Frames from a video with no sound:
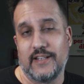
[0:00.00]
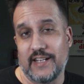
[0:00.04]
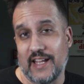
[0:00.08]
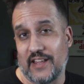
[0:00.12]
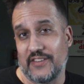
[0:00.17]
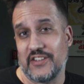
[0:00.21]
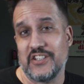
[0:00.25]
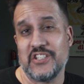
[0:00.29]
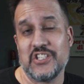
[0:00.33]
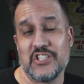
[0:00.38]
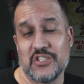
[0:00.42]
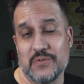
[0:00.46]
Now
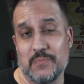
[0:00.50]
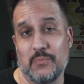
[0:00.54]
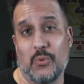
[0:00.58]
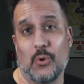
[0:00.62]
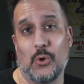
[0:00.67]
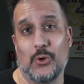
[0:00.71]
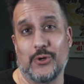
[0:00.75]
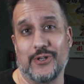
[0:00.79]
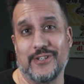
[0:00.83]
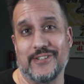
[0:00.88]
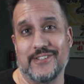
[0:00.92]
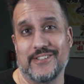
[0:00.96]
this is
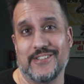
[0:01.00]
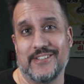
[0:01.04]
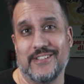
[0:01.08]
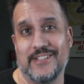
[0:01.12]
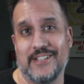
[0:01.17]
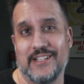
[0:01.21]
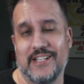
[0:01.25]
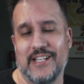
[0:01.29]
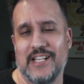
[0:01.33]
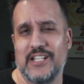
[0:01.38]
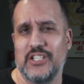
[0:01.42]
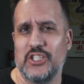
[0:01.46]
important.
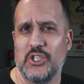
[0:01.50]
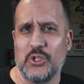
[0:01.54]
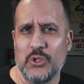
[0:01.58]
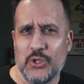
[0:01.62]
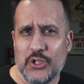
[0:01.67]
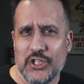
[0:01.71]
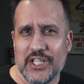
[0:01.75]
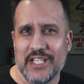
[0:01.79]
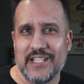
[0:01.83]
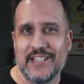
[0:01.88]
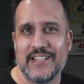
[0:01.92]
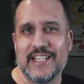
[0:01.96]
Do you
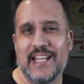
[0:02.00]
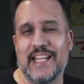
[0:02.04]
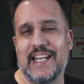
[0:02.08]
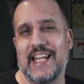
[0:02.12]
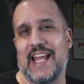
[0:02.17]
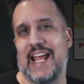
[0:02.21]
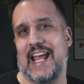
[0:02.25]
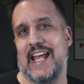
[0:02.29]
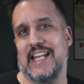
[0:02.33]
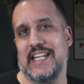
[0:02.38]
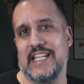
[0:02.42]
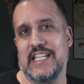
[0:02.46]
think that
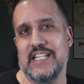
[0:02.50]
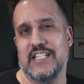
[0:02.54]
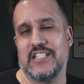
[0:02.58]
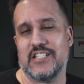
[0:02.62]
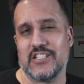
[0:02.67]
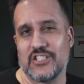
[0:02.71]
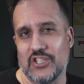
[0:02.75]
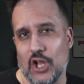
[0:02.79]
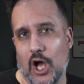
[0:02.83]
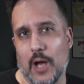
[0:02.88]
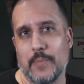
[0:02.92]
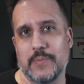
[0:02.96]
Eddie
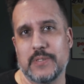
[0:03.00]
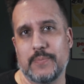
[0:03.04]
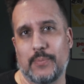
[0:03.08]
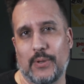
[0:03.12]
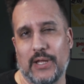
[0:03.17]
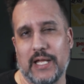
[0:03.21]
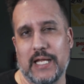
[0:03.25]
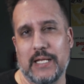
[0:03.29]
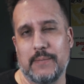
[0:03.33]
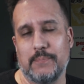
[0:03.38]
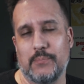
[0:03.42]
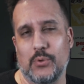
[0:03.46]
stops
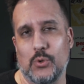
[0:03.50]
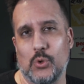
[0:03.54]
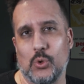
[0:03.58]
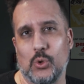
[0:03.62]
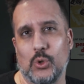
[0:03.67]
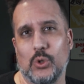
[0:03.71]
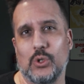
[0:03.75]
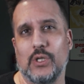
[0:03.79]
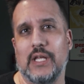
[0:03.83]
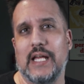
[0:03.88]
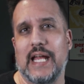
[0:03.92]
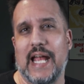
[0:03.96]
playing
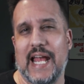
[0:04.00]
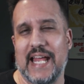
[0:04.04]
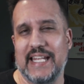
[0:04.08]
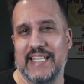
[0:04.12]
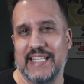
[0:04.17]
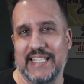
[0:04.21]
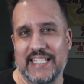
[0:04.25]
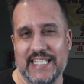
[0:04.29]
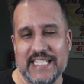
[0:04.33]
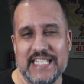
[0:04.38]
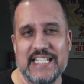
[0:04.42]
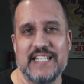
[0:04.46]
pool
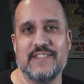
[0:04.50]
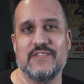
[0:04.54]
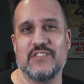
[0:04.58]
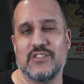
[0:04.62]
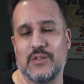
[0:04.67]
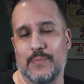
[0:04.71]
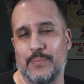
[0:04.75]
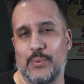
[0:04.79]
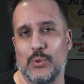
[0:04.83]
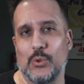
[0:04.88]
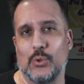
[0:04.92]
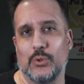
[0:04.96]
and leaves
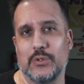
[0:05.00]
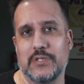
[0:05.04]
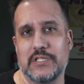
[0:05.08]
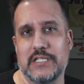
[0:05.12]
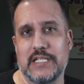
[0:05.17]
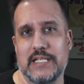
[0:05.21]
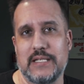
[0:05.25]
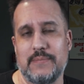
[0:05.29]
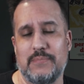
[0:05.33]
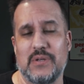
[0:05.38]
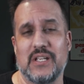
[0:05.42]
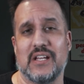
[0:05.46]
the pool
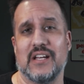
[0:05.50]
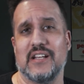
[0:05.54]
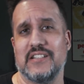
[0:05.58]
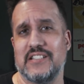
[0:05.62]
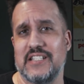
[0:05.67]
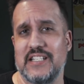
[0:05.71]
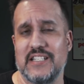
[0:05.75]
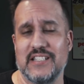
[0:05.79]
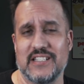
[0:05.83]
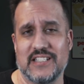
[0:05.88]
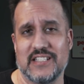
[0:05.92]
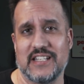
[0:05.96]
scene because
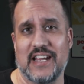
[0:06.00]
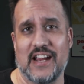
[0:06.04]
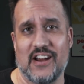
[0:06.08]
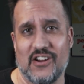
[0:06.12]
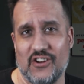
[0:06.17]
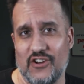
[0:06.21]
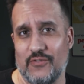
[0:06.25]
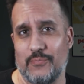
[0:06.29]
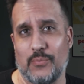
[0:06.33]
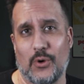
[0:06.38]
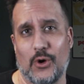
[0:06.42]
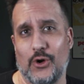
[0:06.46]
he's
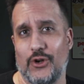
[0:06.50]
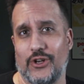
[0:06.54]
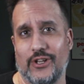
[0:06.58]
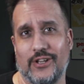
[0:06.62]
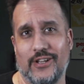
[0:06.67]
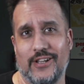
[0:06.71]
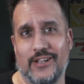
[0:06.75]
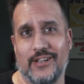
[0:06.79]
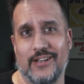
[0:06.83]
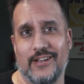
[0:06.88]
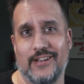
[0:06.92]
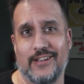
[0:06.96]
scared of Bert?
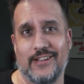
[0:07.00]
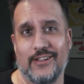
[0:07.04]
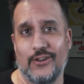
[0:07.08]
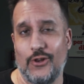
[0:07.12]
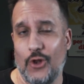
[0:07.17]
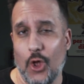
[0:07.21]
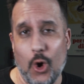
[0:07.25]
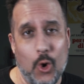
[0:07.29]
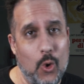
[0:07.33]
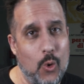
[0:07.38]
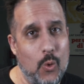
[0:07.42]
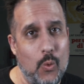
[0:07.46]

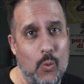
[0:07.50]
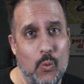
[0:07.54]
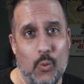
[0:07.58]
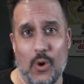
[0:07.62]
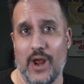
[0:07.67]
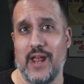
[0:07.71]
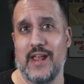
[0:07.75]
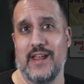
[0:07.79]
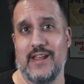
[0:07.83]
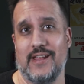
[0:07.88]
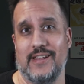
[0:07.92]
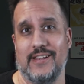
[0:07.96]
No
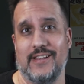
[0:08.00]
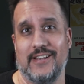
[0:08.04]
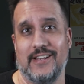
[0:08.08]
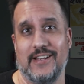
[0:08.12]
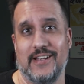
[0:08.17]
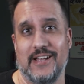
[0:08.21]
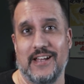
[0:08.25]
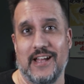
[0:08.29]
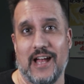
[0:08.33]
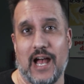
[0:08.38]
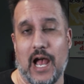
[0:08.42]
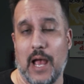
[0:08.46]
way.
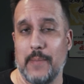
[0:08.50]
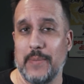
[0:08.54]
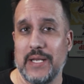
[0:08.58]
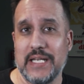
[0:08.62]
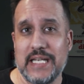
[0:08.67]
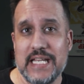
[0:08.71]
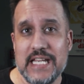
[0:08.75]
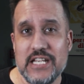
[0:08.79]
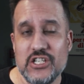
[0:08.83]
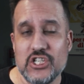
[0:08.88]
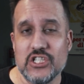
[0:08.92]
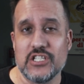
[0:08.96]
I mean,
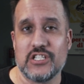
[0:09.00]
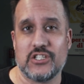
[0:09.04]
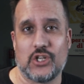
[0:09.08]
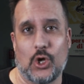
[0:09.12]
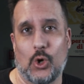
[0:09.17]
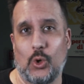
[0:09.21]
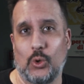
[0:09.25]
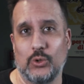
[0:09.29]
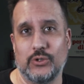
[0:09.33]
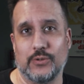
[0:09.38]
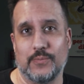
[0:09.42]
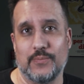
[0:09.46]
he just
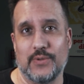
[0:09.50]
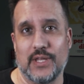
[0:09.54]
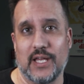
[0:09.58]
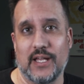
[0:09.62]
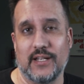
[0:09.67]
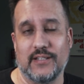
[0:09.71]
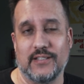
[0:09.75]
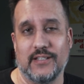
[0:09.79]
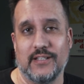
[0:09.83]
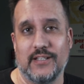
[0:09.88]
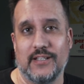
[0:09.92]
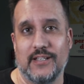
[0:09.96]
told him
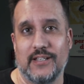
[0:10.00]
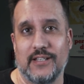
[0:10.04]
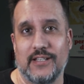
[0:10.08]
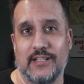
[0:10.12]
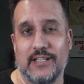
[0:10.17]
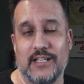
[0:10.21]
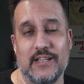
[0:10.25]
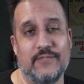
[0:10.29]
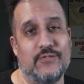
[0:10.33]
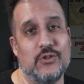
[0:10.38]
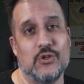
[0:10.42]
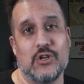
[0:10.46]
that
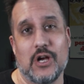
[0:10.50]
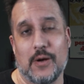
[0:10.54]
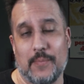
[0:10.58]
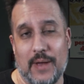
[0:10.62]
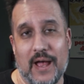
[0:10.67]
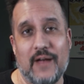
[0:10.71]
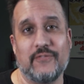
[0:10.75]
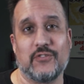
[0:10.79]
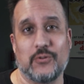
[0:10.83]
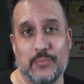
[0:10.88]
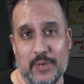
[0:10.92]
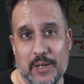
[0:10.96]
If you come
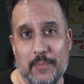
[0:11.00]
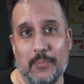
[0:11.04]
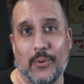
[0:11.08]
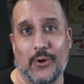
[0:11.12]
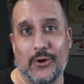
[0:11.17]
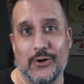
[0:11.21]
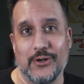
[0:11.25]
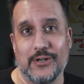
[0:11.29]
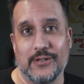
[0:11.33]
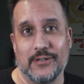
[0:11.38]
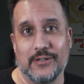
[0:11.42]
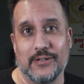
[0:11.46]
after me,
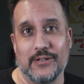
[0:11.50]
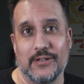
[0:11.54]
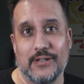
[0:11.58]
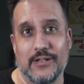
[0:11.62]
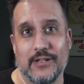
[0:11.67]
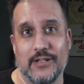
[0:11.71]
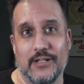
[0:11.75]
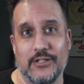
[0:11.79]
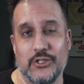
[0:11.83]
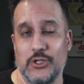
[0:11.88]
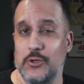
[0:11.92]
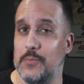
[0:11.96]
Bert,
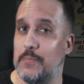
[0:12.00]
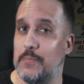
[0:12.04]
you